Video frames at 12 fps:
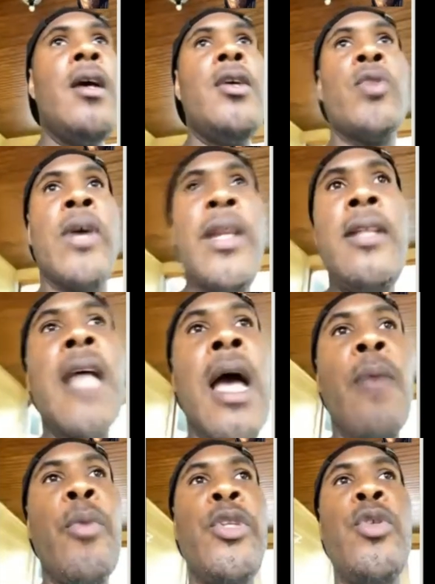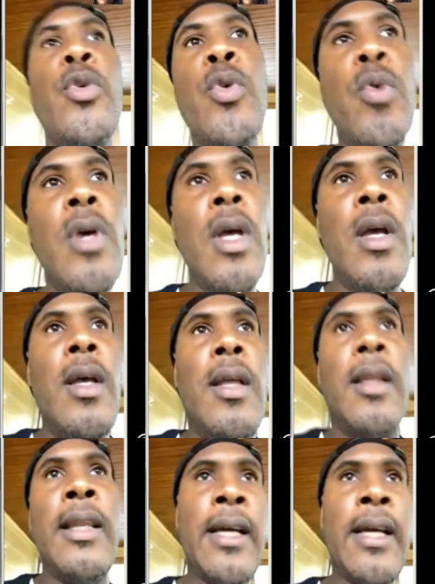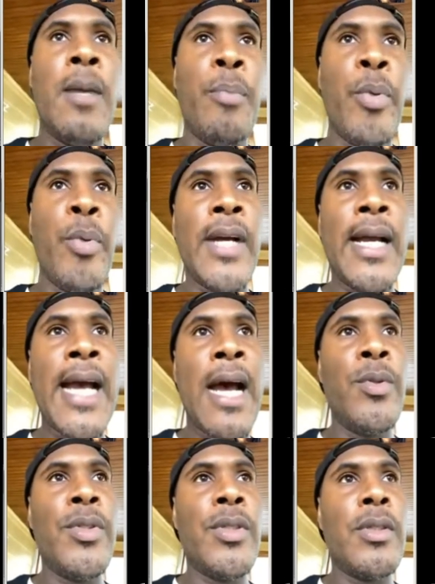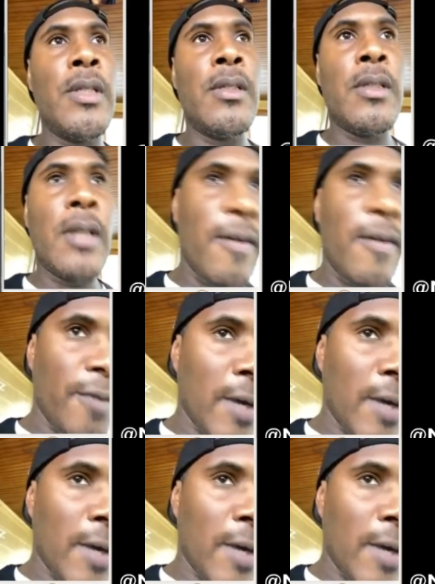So anytime we do link up with accounts and stuff,